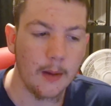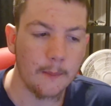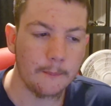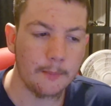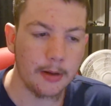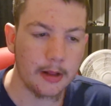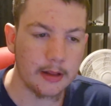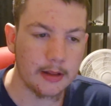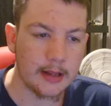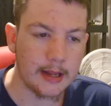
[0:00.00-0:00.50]

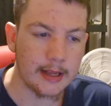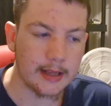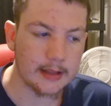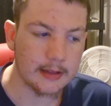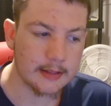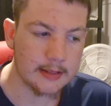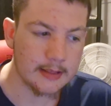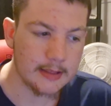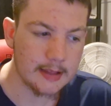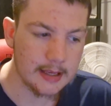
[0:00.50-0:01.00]
but like,
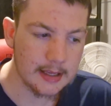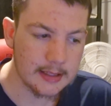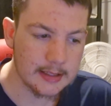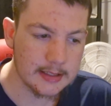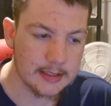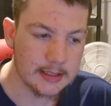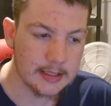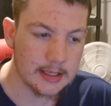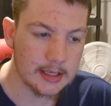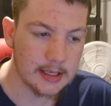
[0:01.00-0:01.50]

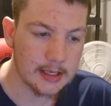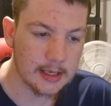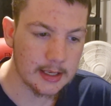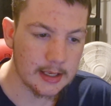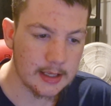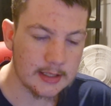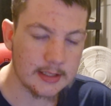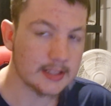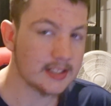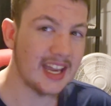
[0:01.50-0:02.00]
this is